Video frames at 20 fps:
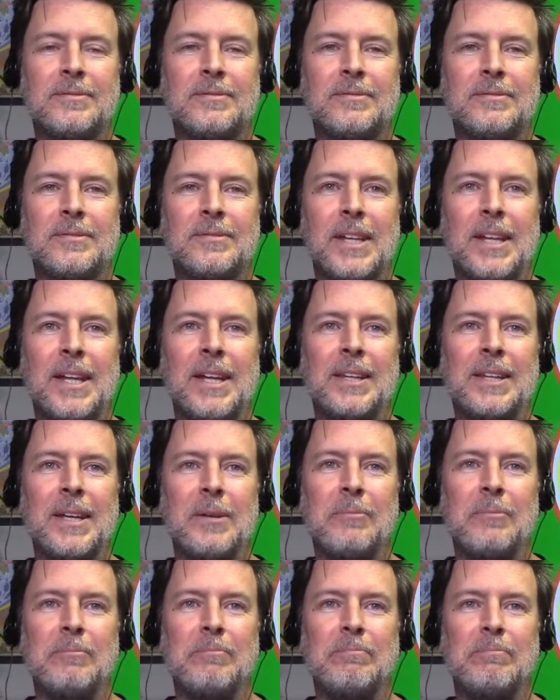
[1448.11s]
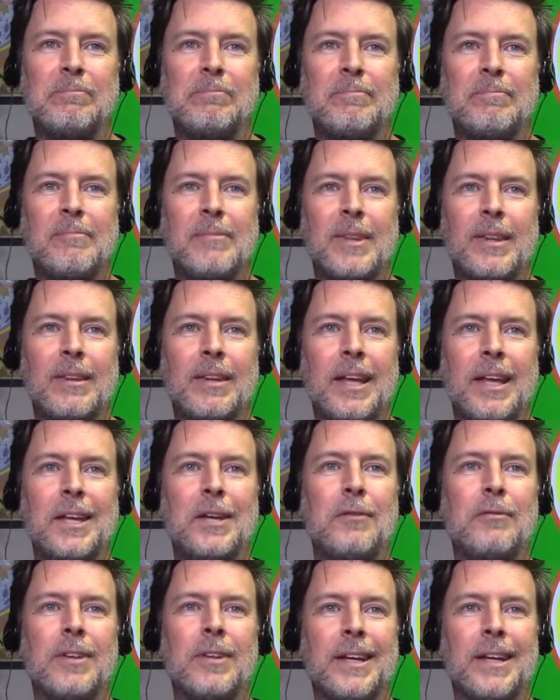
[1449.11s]
I like that. Thank you
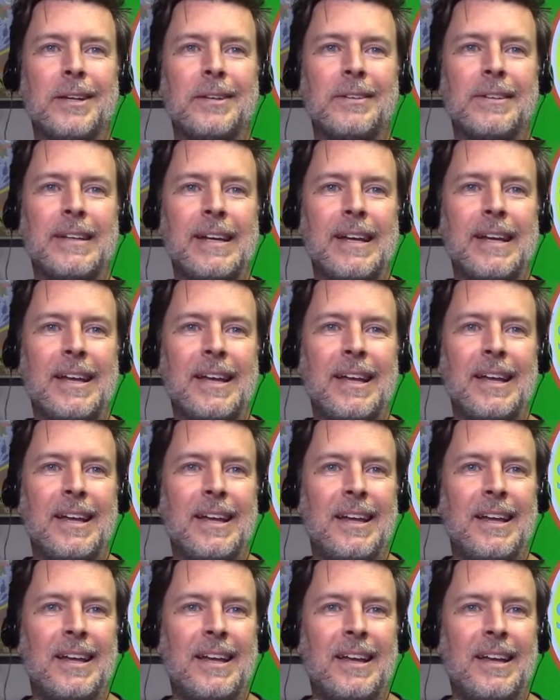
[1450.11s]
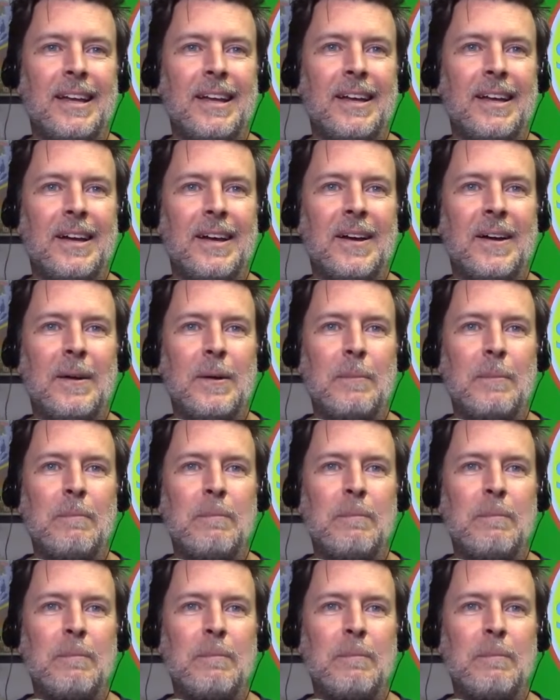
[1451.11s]
for that.